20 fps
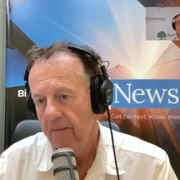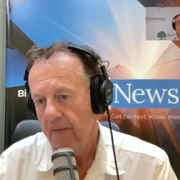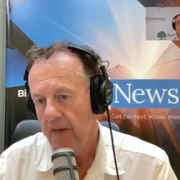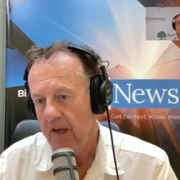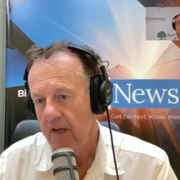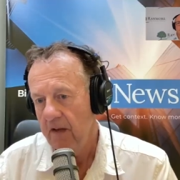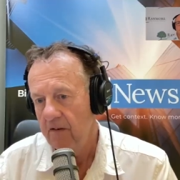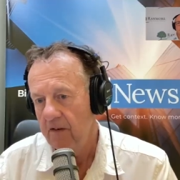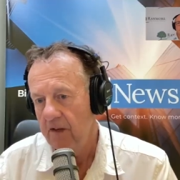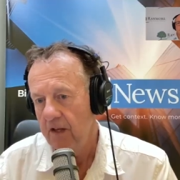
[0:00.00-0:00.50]

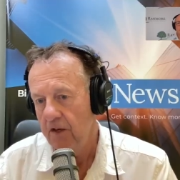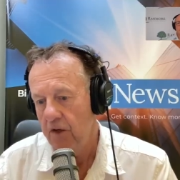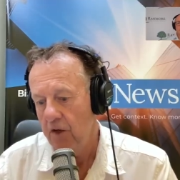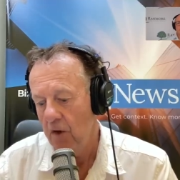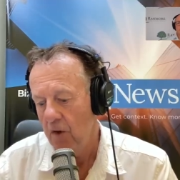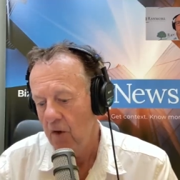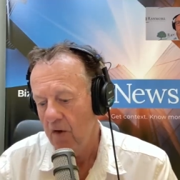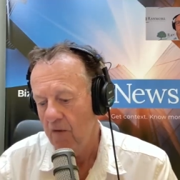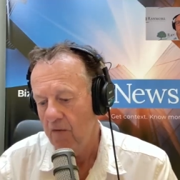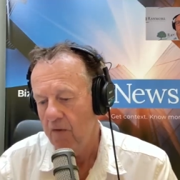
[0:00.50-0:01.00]
is that
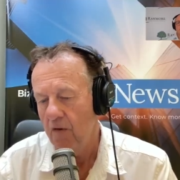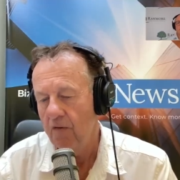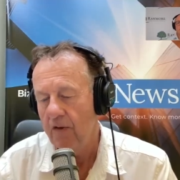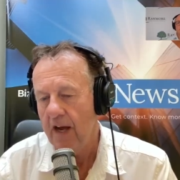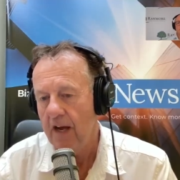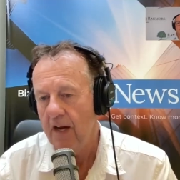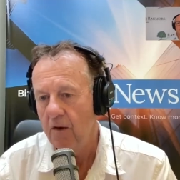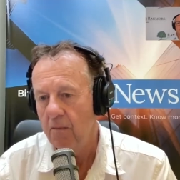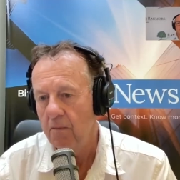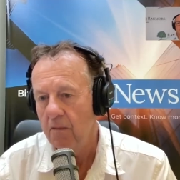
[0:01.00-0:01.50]
you look for
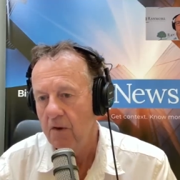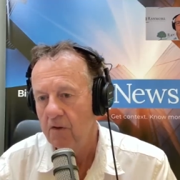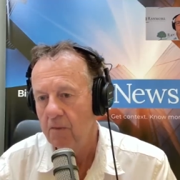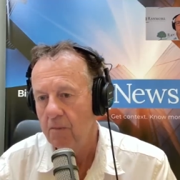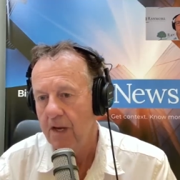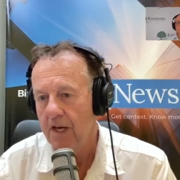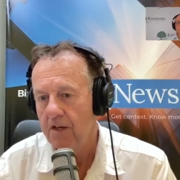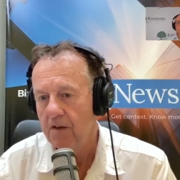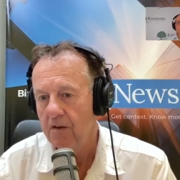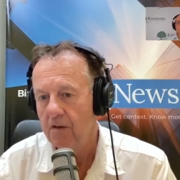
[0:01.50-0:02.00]
value
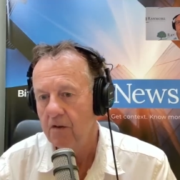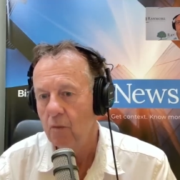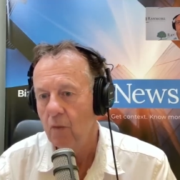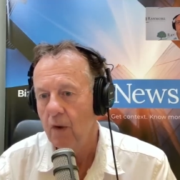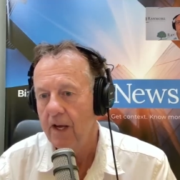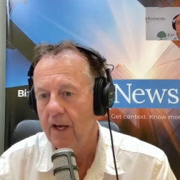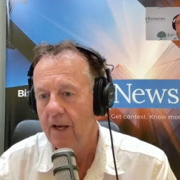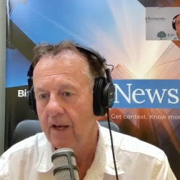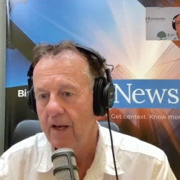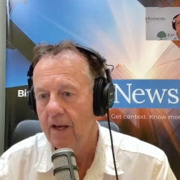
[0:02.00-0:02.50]
mismatches
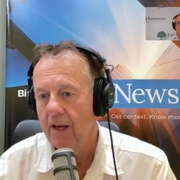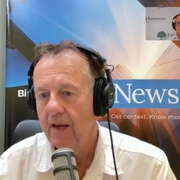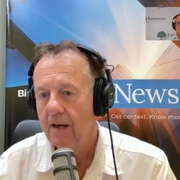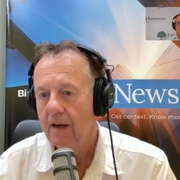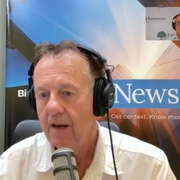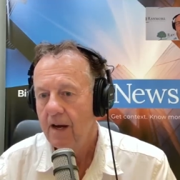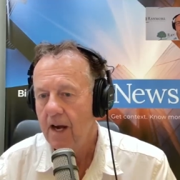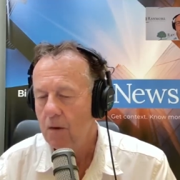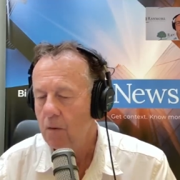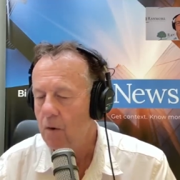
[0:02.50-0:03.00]
where,
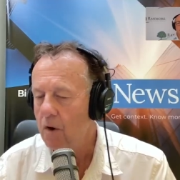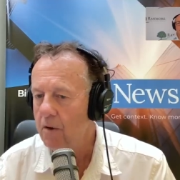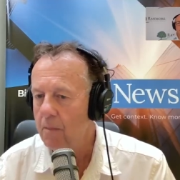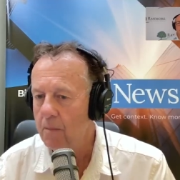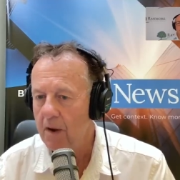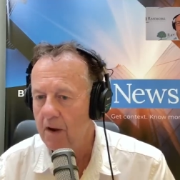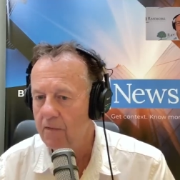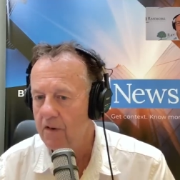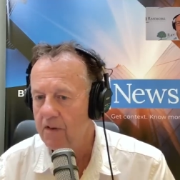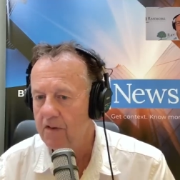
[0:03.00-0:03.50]
like Warren
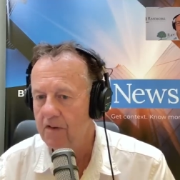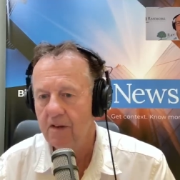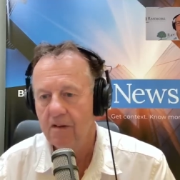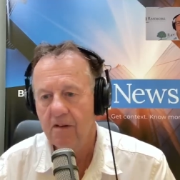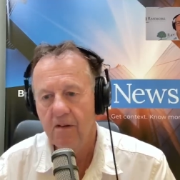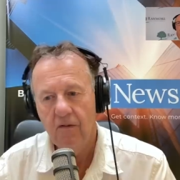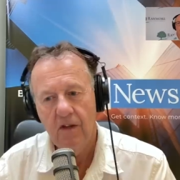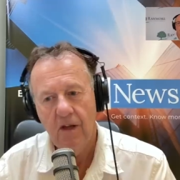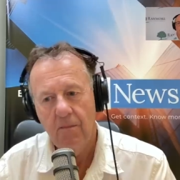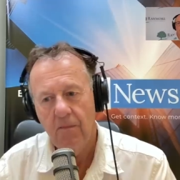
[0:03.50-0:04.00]
Buffett says,
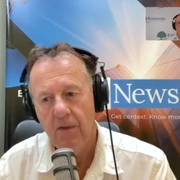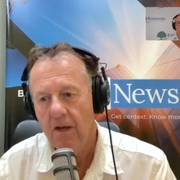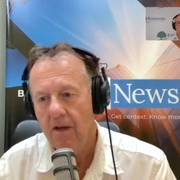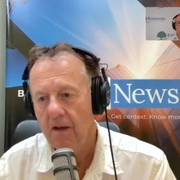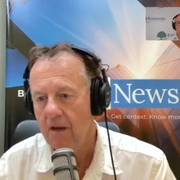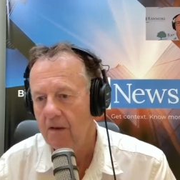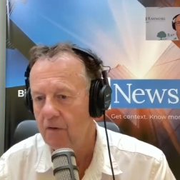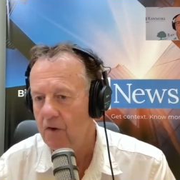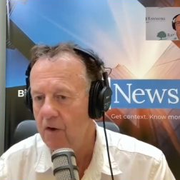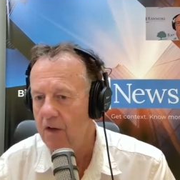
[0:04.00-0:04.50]
if
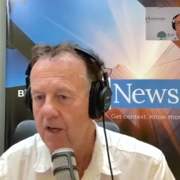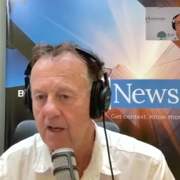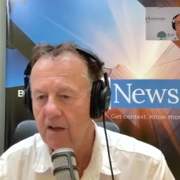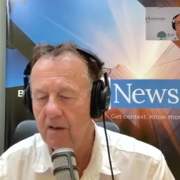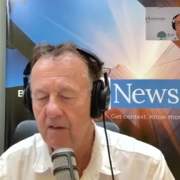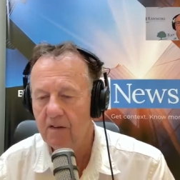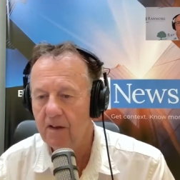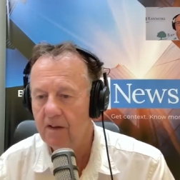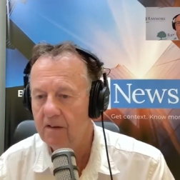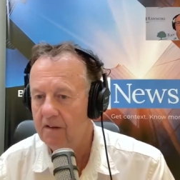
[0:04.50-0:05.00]
something if you're getting
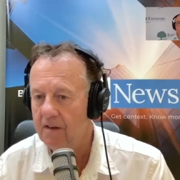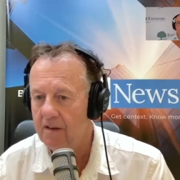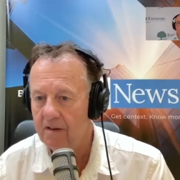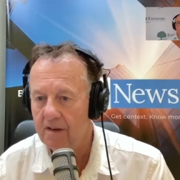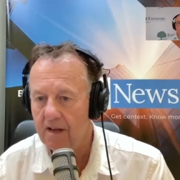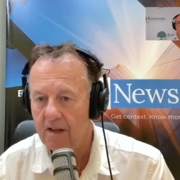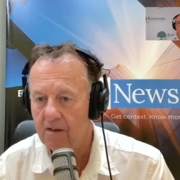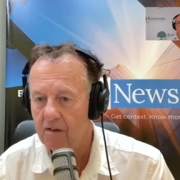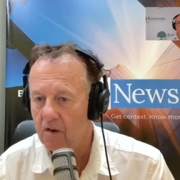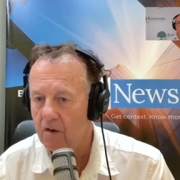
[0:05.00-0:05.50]
sixty
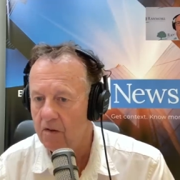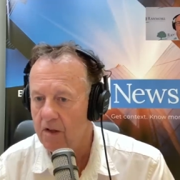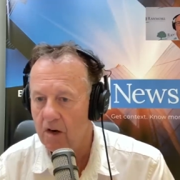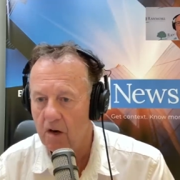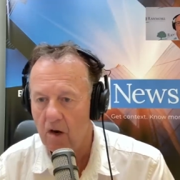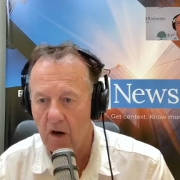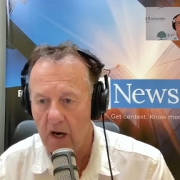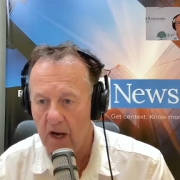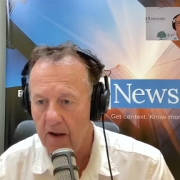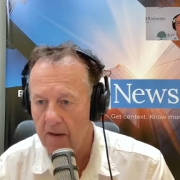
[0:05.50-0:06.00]
cents on the
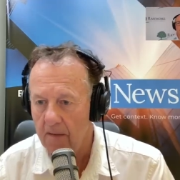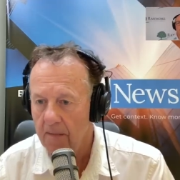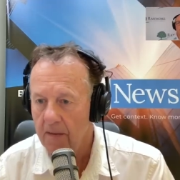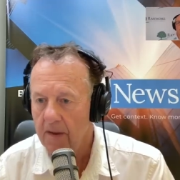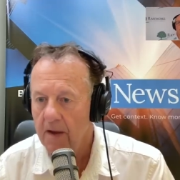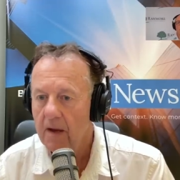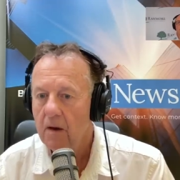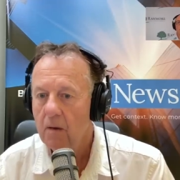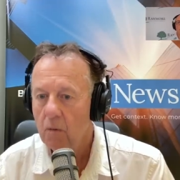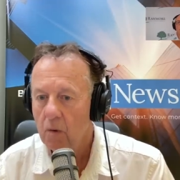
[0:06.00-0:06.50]
dollar,
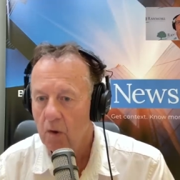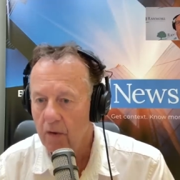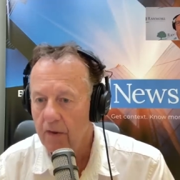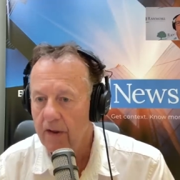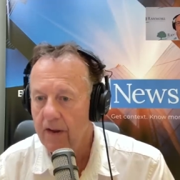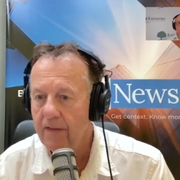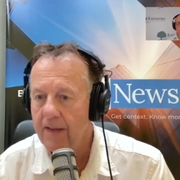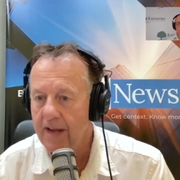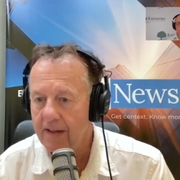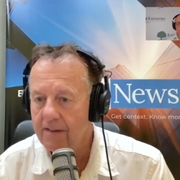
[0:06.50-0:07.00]
well
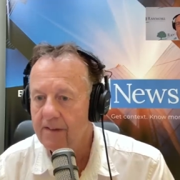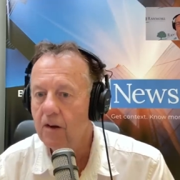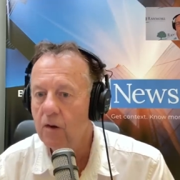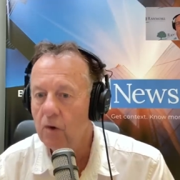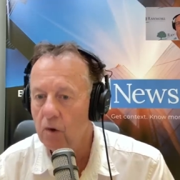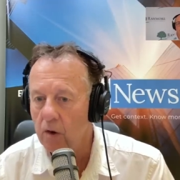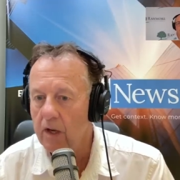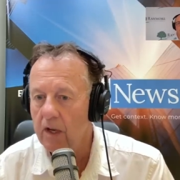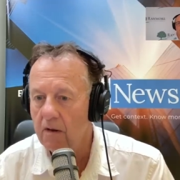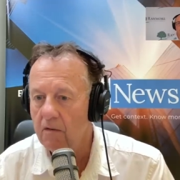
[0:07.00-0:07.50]
then that's a
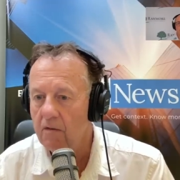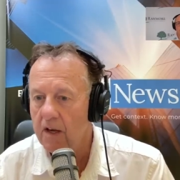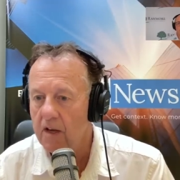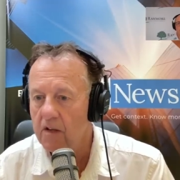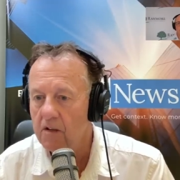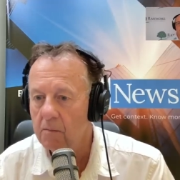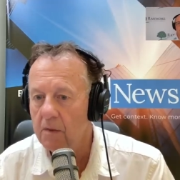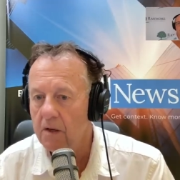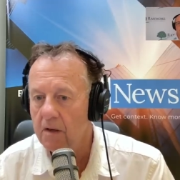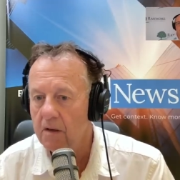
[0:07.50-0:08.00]
good
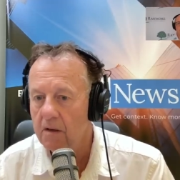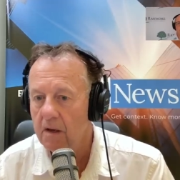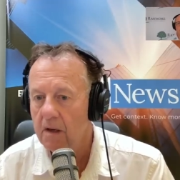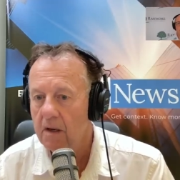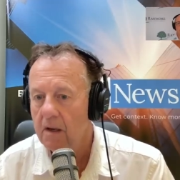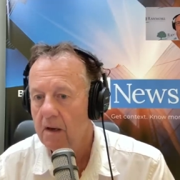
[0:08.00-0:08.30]
investment.